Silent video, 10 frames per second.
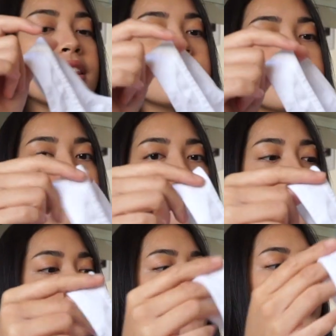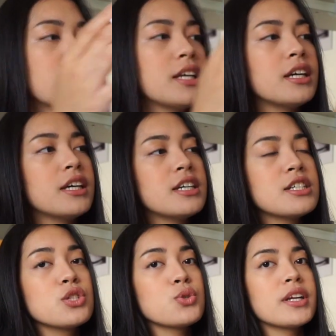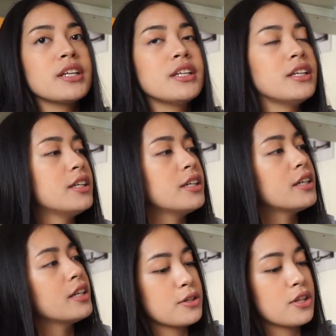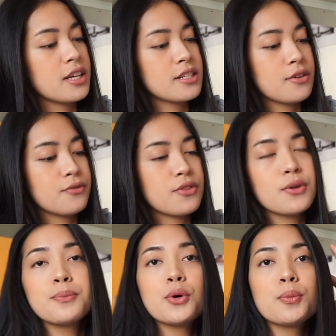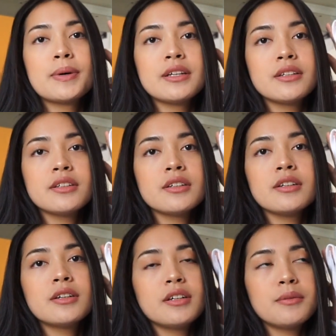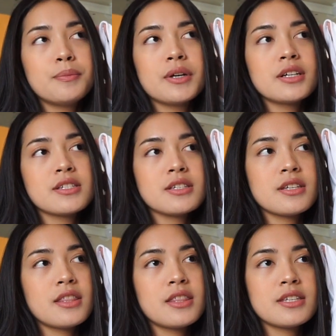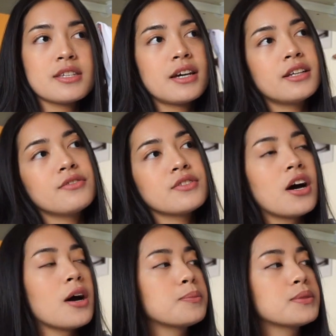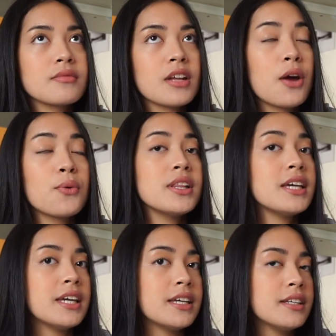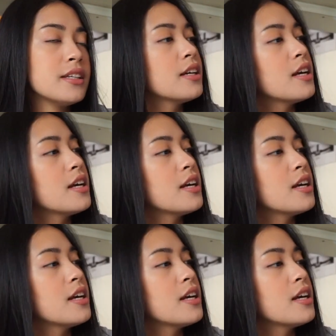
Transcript: at the same time really trendy, especially as of the moment because this kind of tops are really in.